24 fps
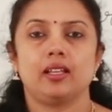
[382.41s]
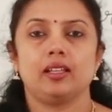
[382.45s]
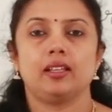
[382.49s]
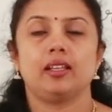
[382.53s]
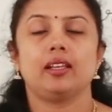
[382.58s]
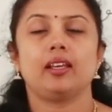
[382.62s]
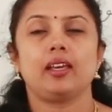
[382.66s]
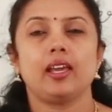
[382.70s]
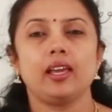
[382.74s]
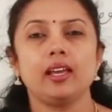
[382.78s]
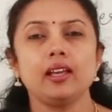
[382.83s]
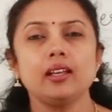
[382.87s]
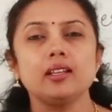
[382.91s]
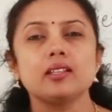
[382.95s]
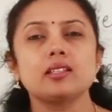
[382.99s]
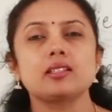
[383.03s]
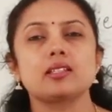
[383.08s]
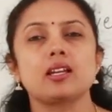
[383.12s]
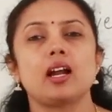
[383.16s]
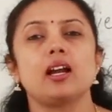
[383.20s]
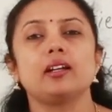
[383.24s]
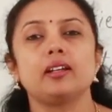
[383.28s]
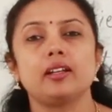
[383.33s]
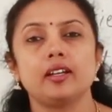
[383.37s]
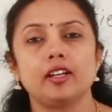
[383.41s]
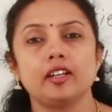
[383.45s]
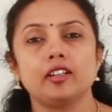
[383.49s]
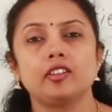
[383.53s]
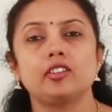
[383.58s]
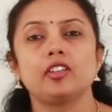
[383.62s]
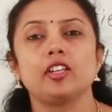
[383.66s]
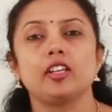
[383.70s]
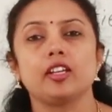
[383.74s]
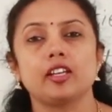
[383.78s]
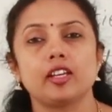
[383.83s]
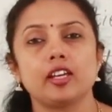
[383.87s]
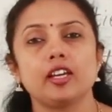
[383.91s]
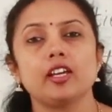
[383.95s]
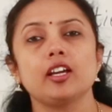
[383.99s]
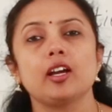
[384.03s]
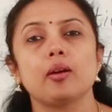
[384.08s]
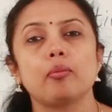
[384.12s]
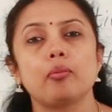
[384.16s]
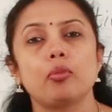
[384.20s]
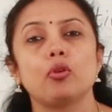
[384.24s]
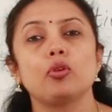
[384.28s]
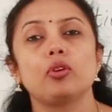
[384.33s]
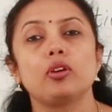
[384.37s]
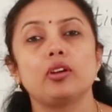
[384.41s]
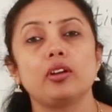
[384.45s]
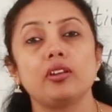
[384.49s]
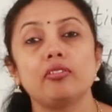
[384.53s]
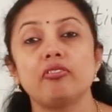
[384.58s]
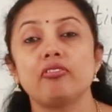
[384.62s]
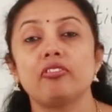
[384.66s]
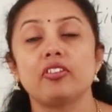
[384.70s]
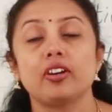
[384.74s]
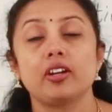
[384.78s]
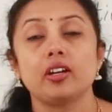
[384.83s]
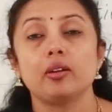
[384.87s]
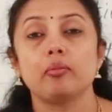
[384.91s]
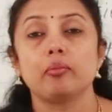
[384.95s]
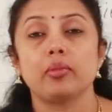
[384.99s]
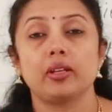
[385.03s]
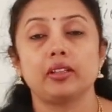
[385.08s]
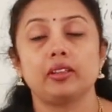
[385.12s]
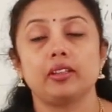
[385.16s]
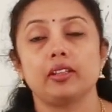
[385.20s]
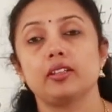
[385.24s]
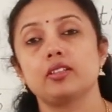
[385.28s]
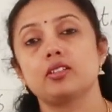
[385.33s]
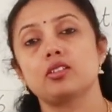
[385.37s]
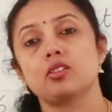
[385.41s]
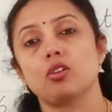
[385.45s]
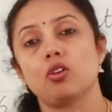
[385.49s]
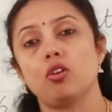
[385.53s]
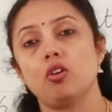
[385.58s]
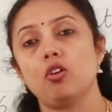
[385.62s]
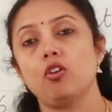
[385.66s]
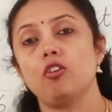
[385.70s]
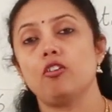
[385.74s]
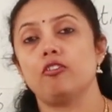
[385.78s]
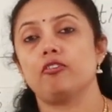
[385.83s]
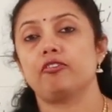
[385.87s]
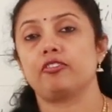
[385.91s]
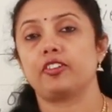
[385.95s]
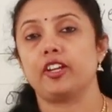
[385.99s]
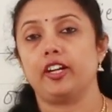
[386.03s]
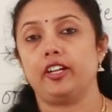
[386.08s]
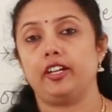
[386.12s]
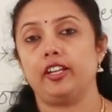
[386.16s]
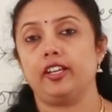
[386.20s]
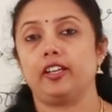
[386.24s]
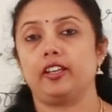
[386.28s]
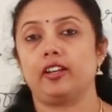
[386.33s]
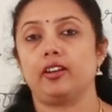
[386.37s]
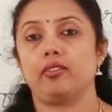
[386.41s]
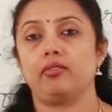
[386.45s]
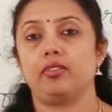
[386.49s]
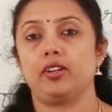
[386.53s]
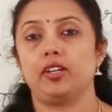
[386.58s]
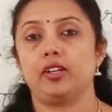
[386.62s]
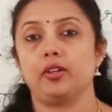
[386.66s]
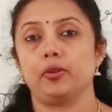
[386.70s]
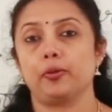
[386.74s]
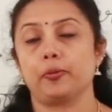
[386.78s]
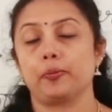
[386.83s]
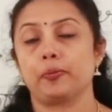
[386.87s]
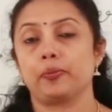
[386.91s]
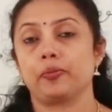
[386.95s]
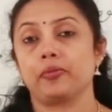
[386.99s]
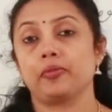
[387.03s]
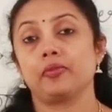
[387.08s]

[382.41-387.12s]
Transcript: The king started thinking about different methods of getting revenue.